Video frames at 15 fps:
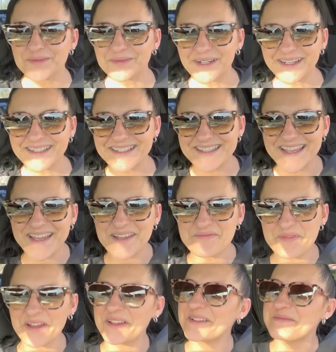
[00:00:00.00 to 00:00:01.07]
What is up,
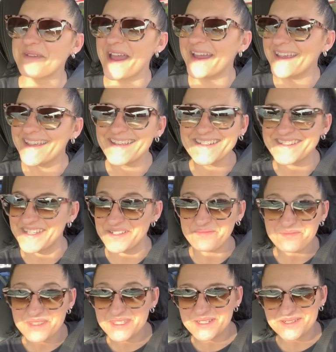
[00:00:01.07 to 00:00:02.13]
all of my
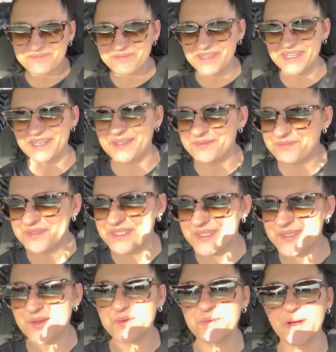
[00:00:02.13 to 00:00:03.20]
dumpster
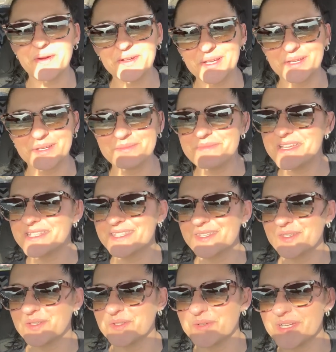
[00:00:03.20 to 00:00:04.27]
peeps? Welcome
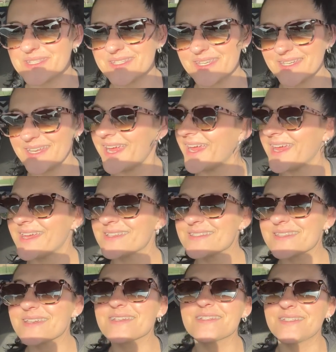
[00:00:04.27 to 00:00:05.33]
to today's
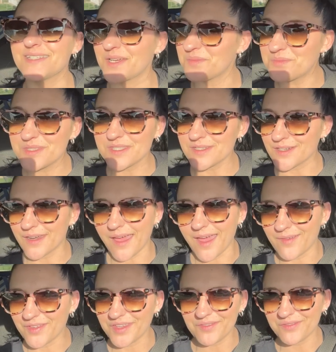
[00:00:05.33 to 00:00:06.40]
dumpster
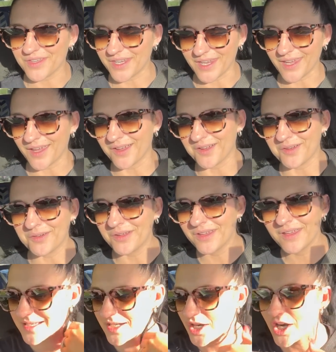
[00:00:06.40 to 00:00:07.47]
diving video.
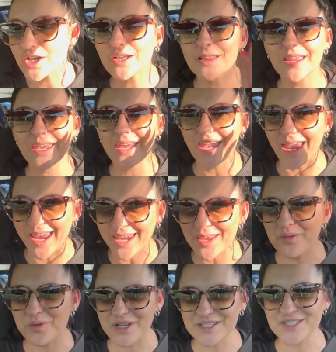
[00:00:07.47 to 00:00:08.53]
Currently
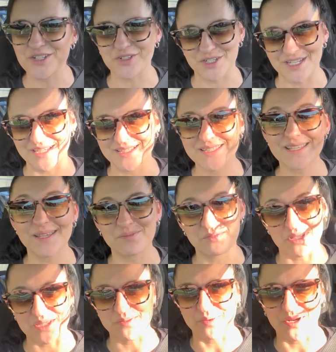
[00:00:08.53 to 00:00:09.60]
eighty-one degrees in
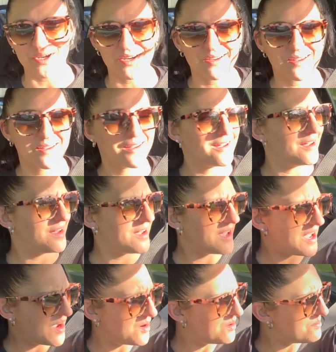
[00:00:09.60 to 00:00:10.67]
Pittsburgh.
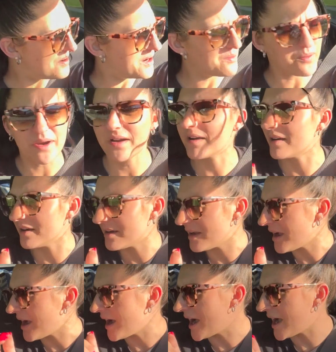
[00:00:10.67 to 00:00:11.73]
Oh my word,
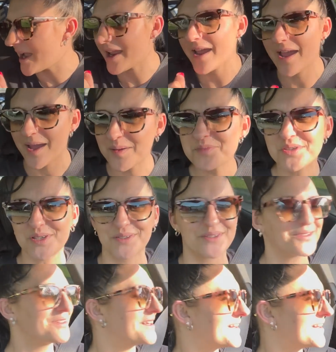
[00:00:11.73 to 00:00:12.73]
I absolutely